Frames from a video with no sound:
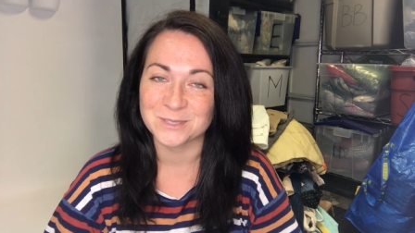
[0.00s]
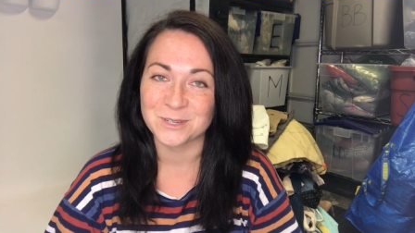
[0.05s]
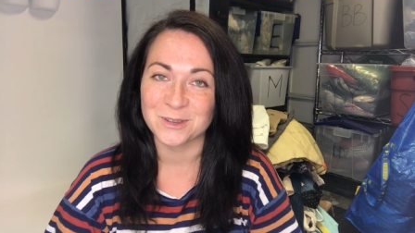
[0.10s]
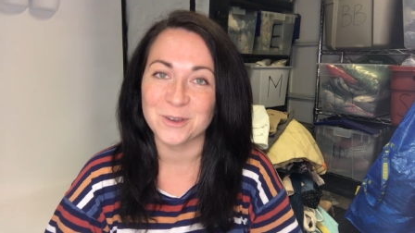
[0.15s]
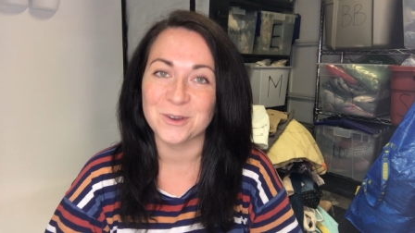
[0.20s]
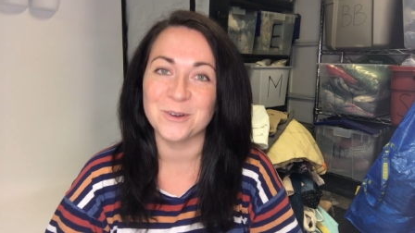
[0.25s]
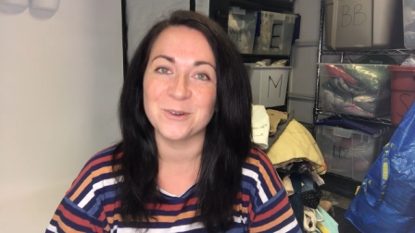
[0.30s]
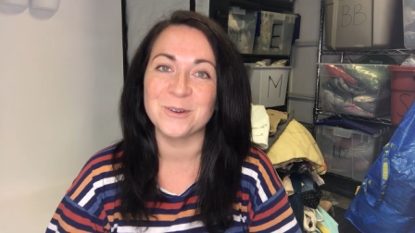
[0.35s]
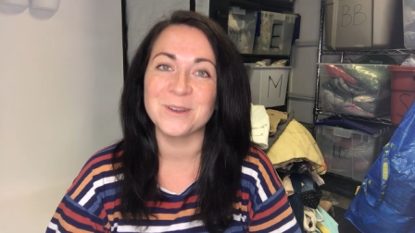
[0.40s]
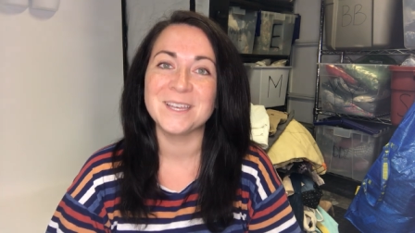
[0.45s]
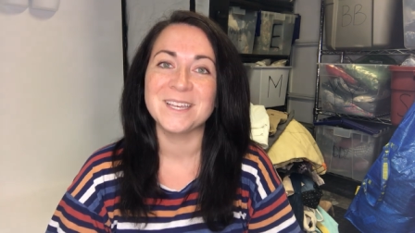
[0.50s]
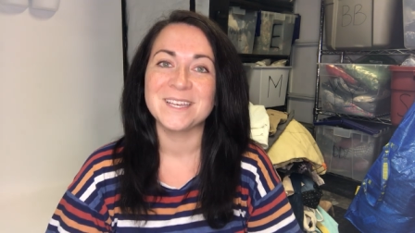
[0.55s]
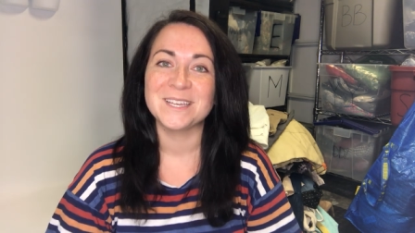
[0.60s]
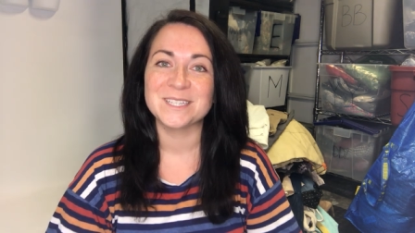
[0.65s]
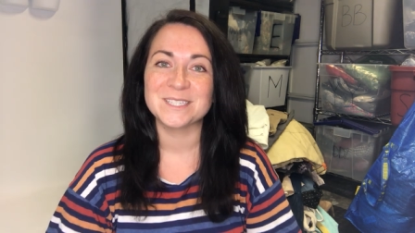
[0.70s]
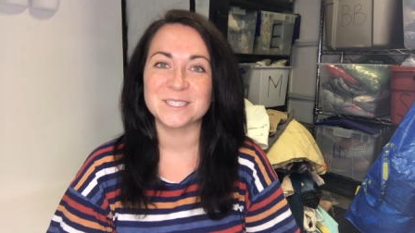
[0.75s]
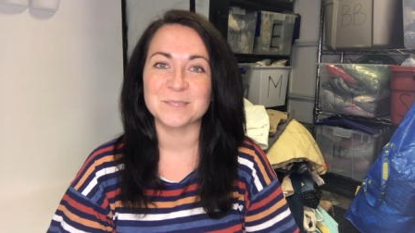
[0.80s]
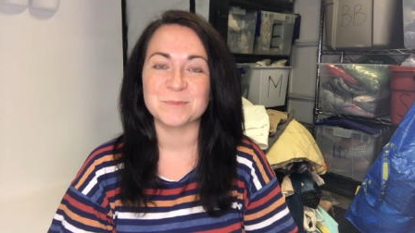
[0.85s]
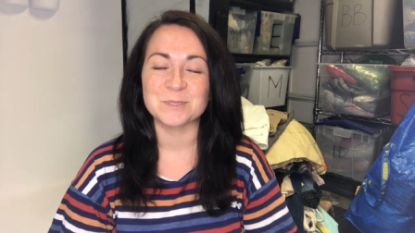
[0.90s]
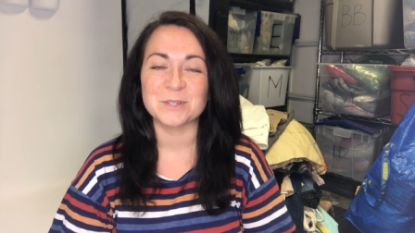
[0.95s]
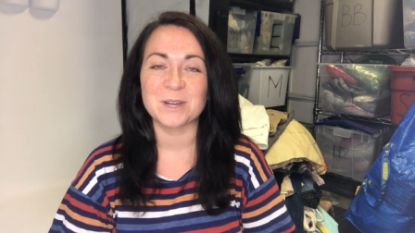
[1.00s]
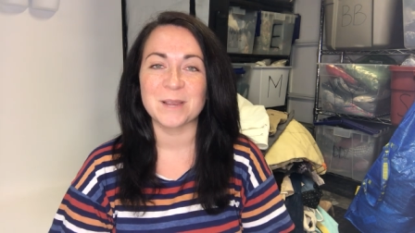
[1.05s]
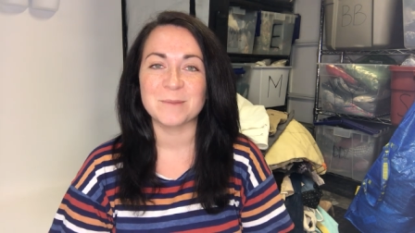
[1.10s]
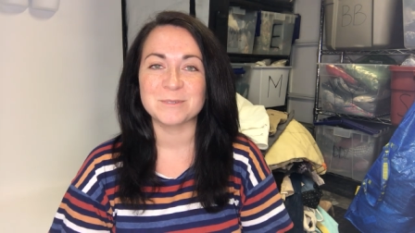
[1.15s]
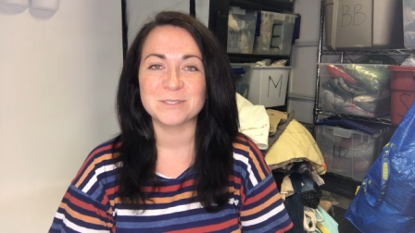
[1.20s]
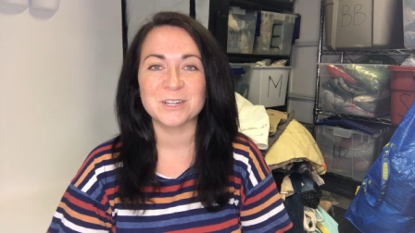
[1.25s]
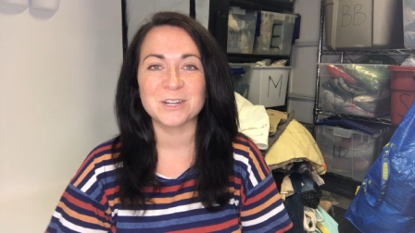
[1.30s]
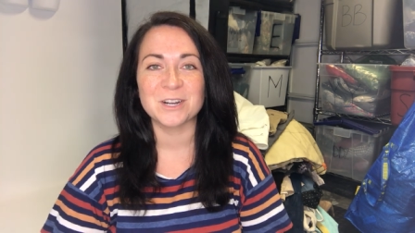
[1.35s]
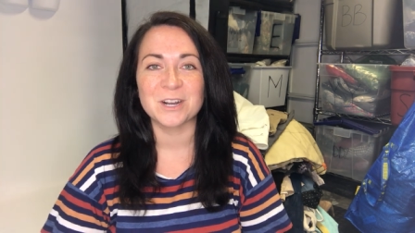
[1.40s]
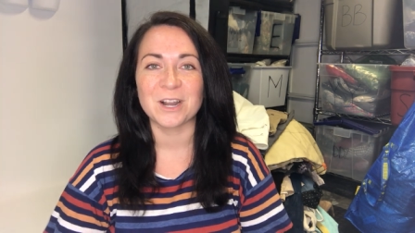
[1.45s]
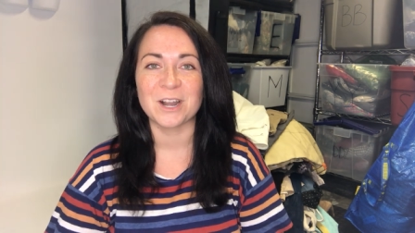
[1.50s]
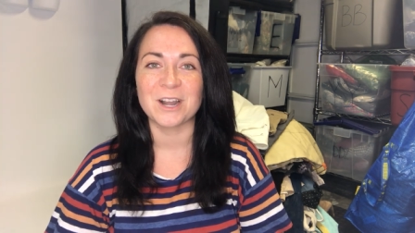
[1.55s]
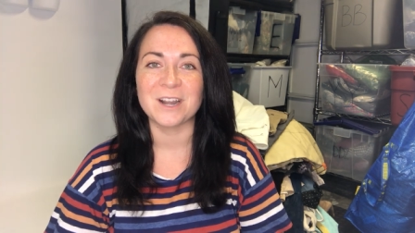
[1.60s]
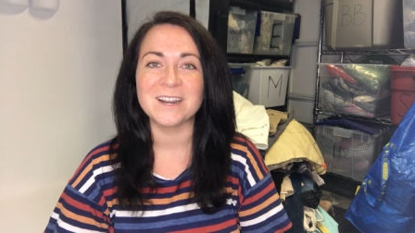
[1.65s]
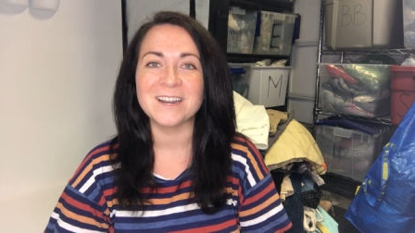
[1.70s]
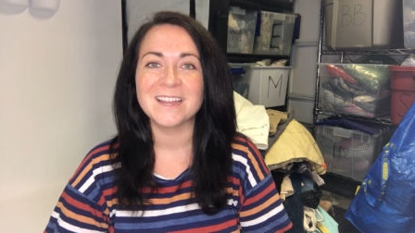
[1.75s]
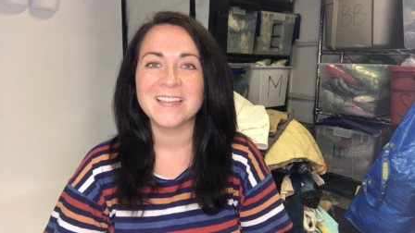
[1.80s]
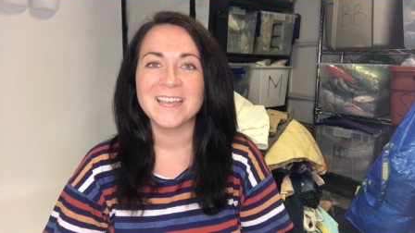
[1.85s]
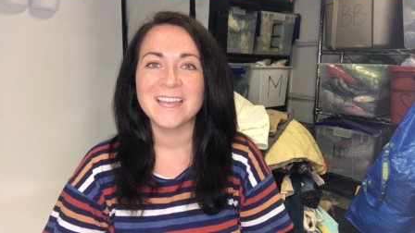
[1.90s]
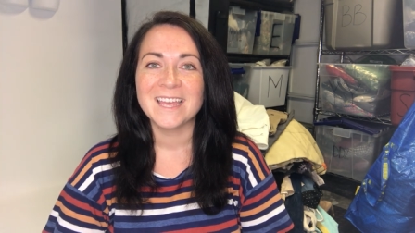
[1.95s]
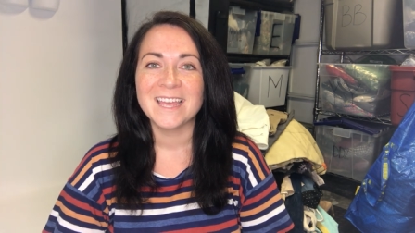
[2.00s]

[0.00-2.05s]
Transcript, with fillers: so go subscribe to her.